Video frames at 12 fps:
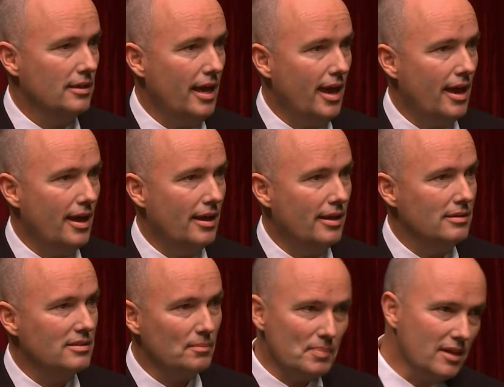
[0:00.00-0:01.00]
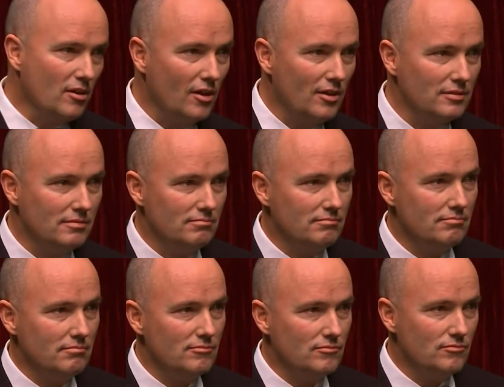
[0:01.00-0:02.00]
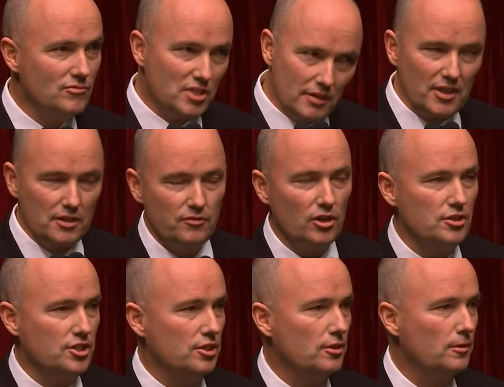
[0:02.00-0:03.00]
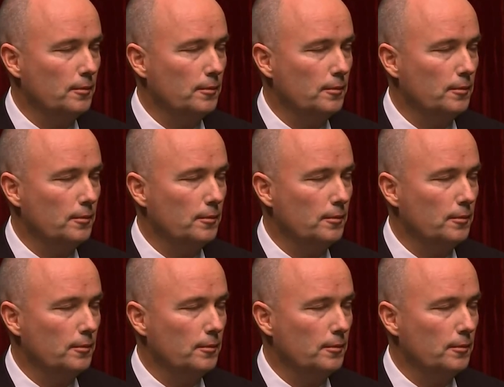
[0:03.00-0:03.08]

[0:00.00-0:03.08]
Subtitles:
and something called civic virtue.